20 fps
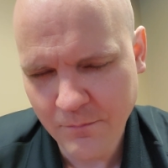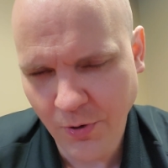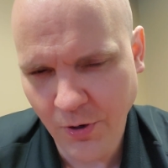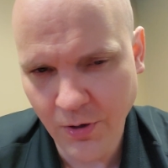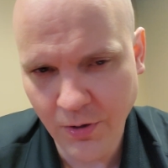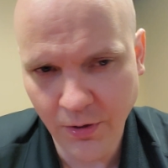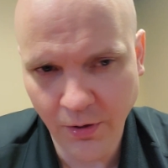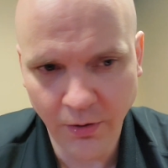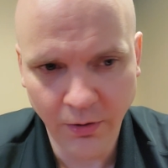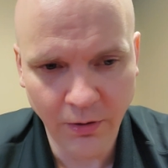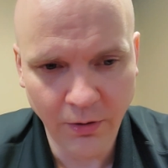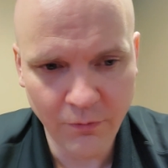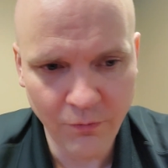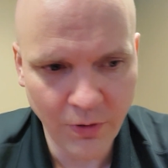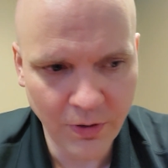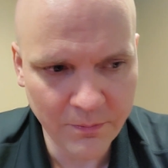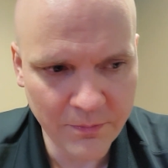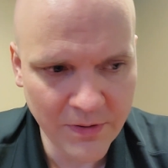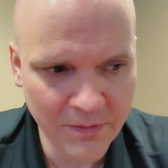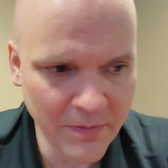partner, I
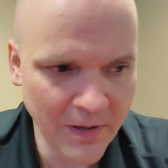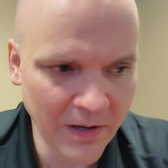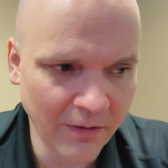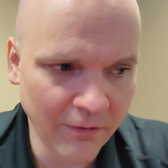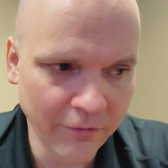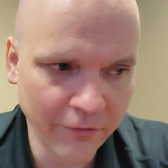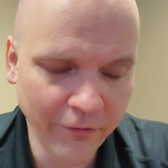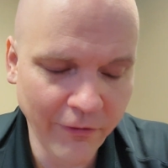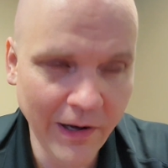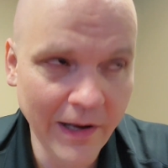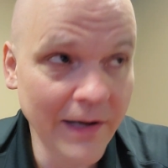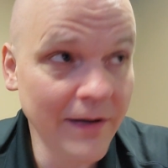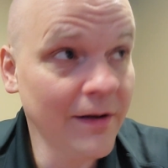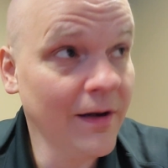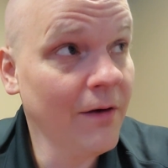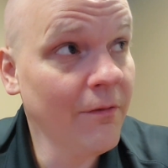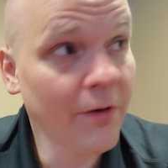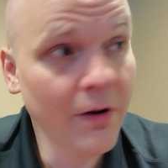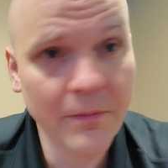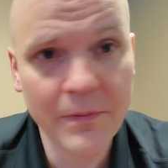want to be a better
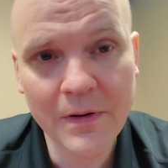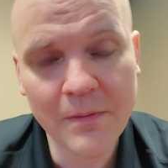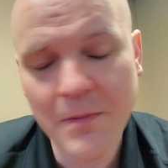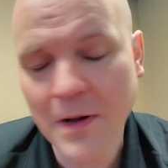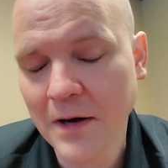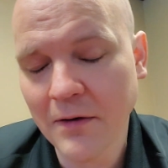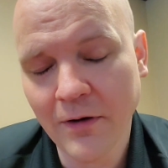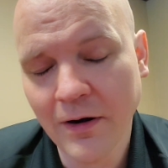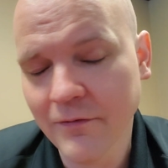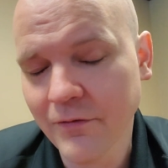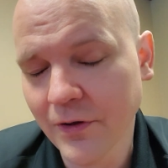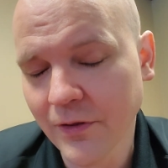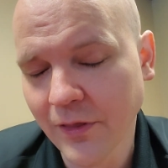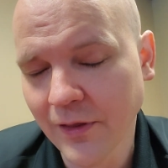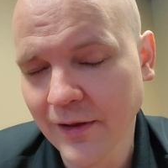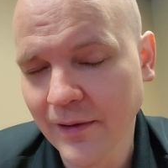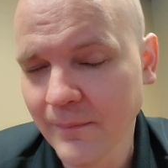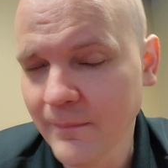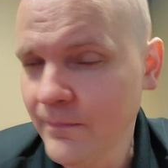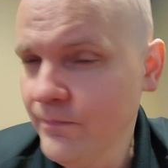friend, I want to be a better
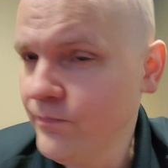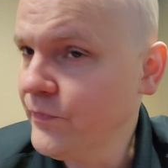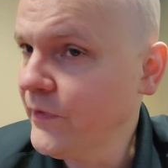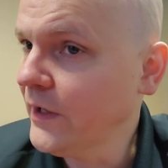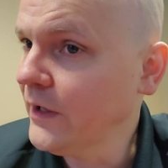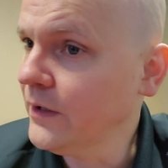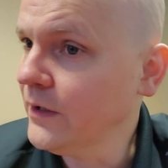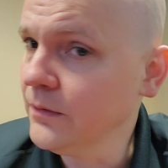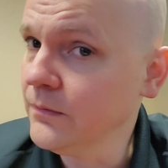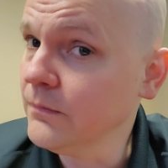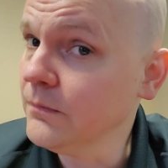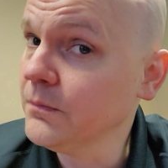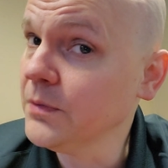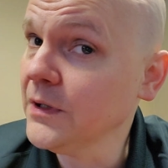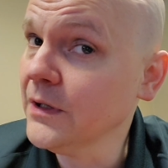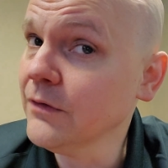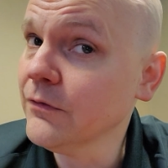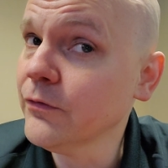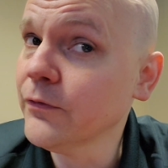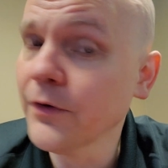everything. And
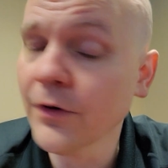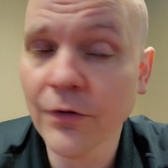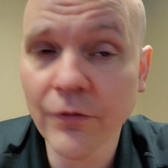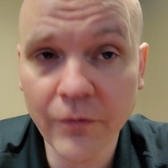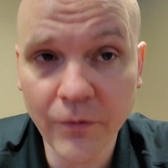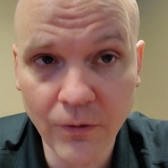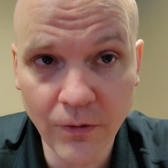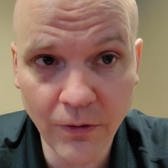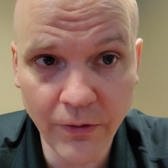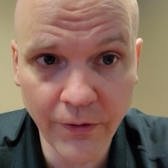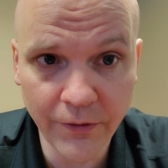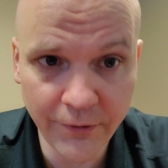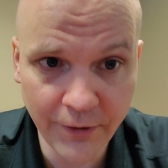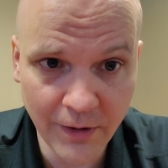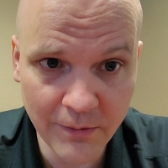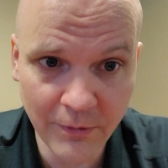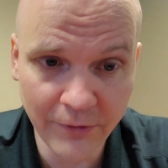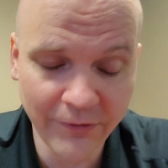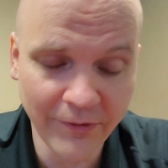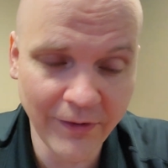being fearful all the
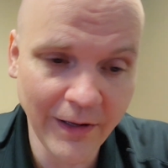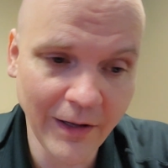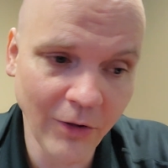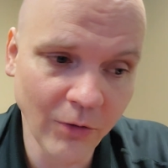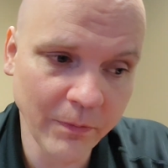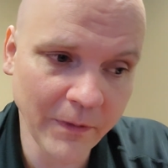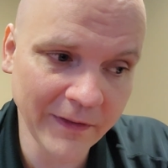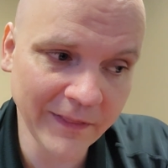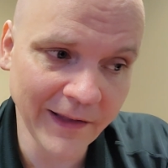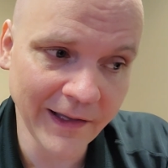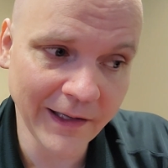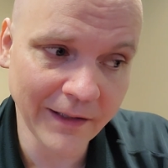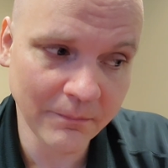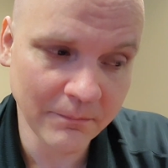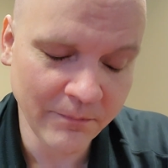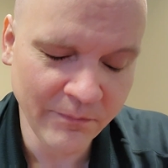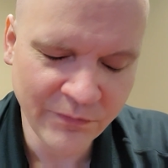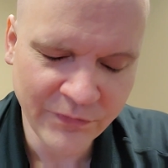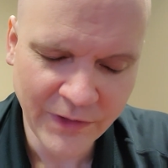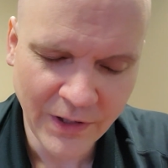time isn't helping that.
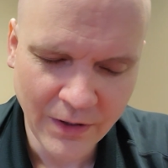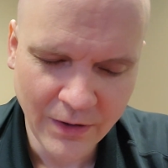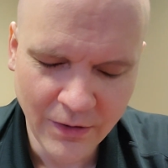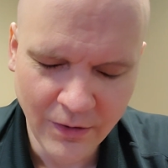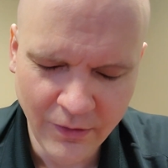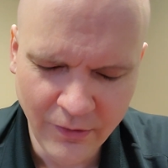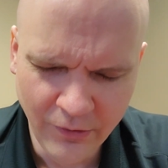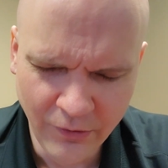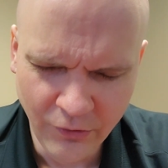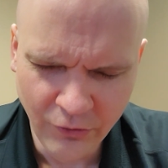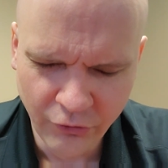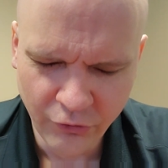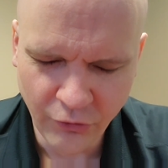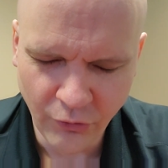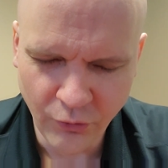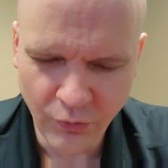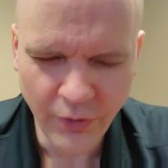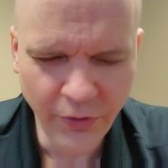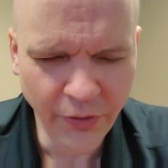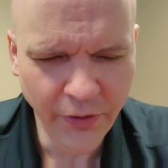
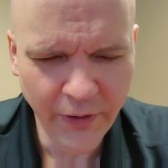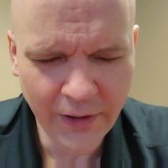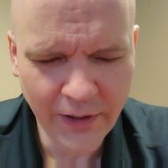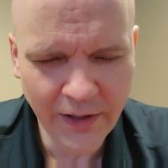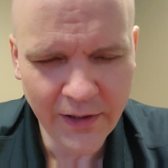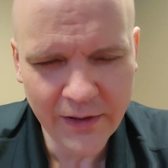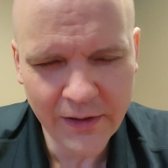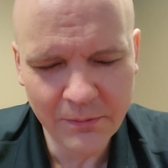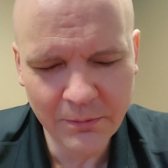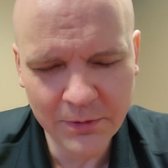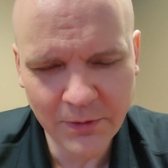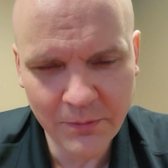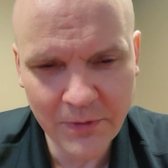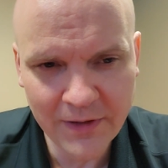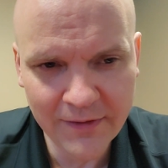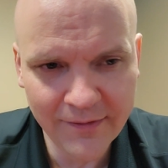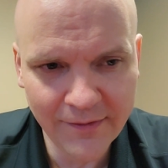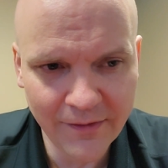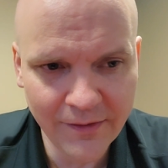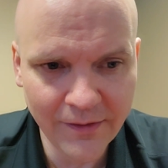So one thing I
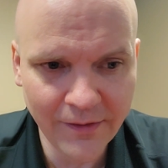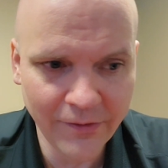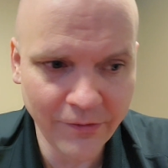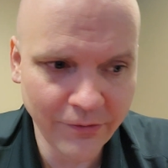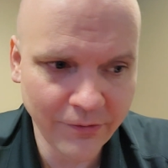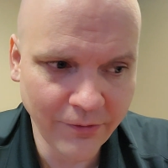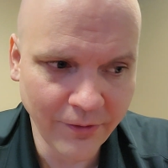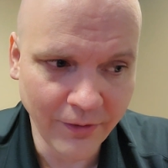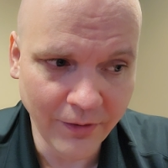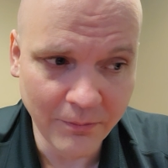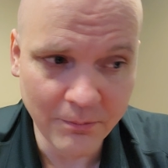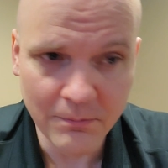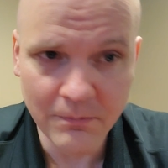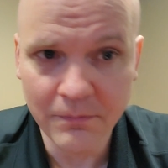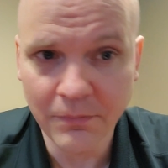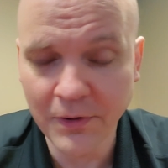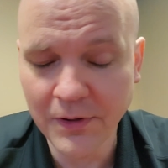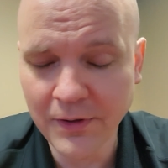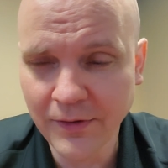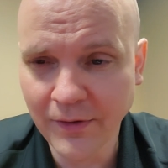implemented is
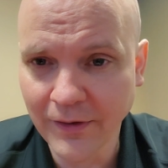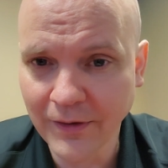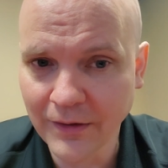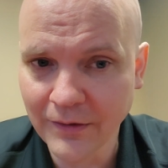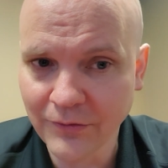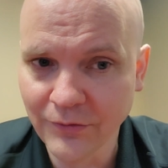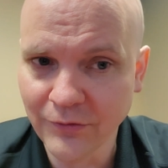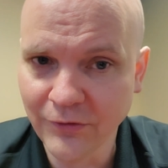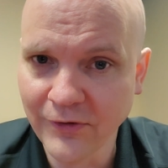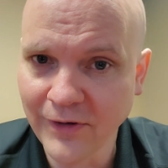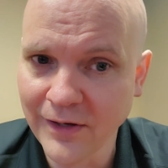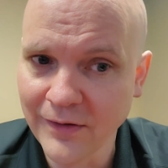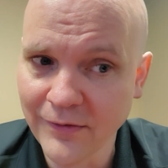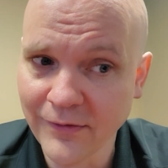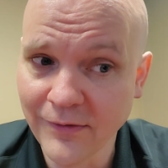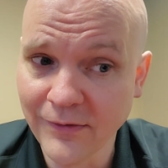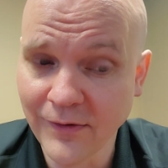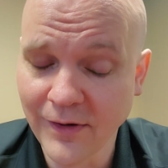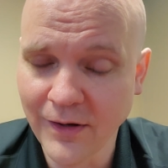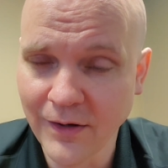breathing
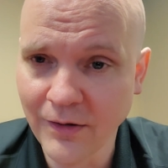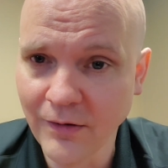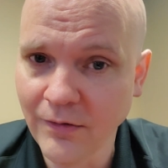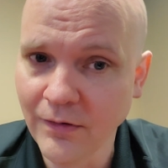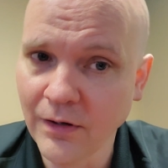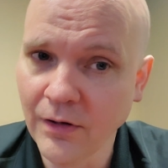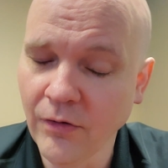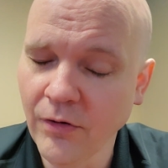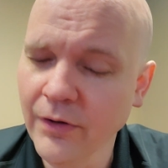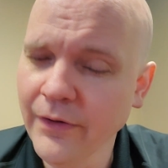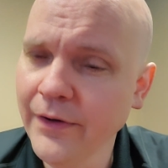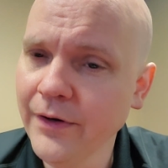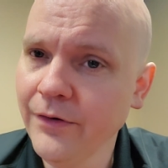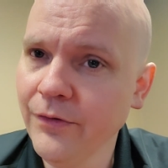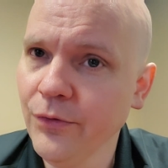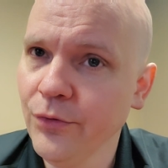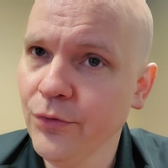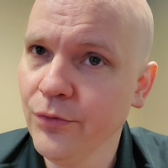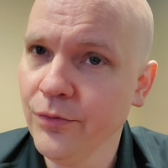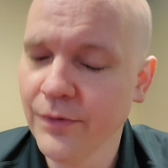exercises. And all I
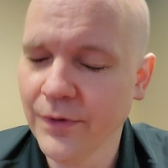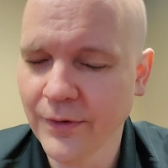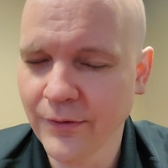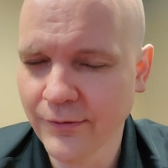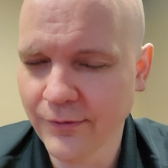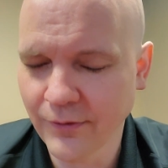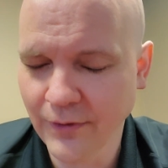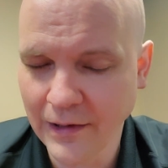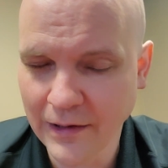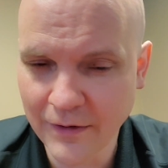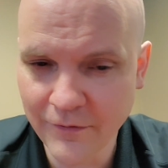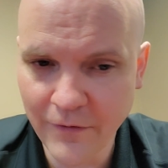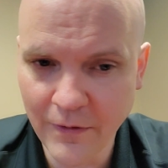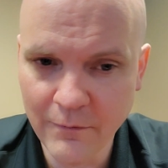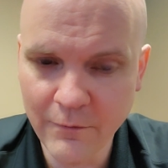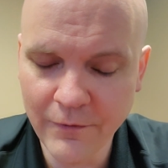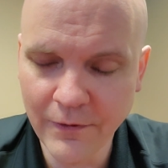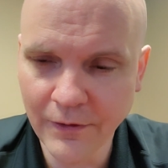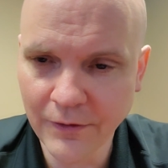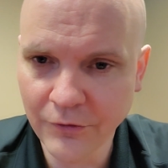do is, like, if
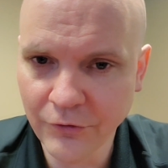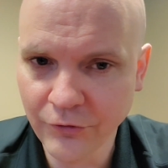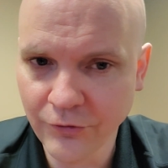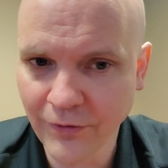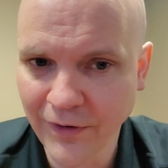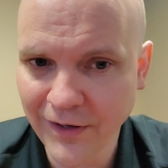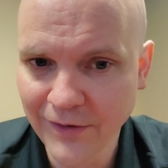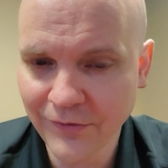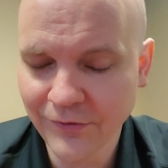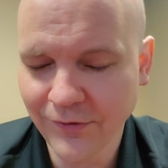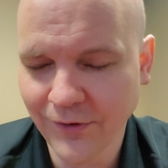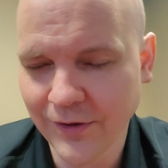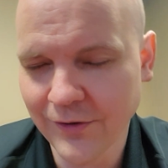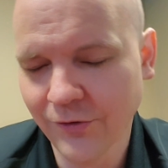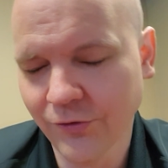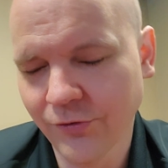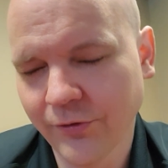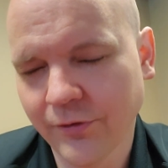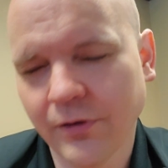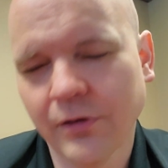I'm feeling stressed, I
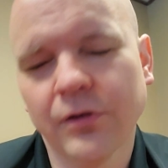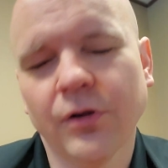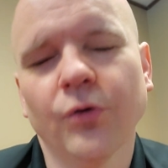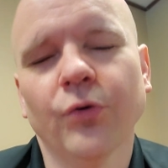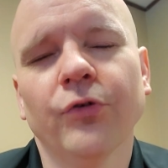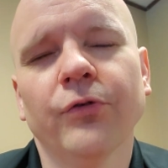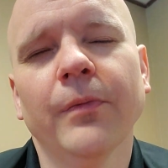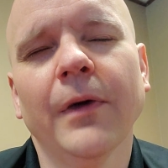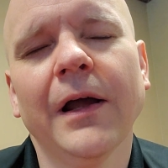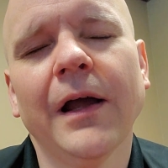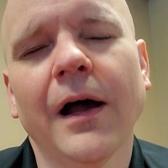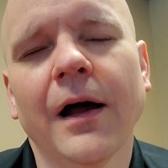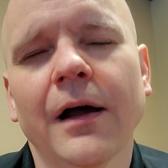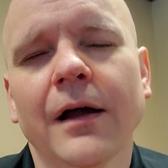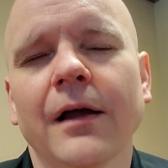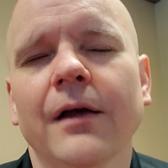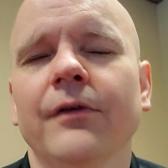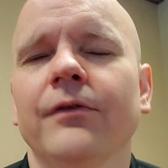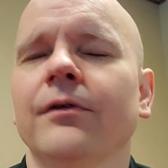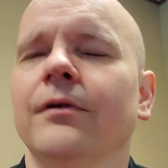just close my
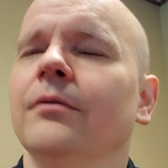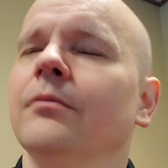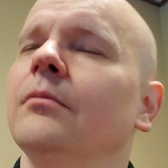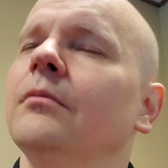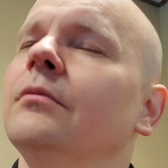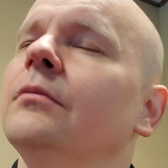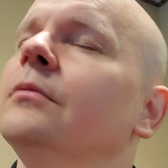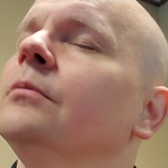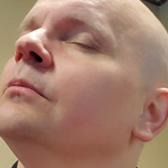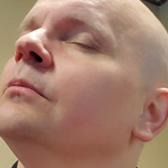eyes and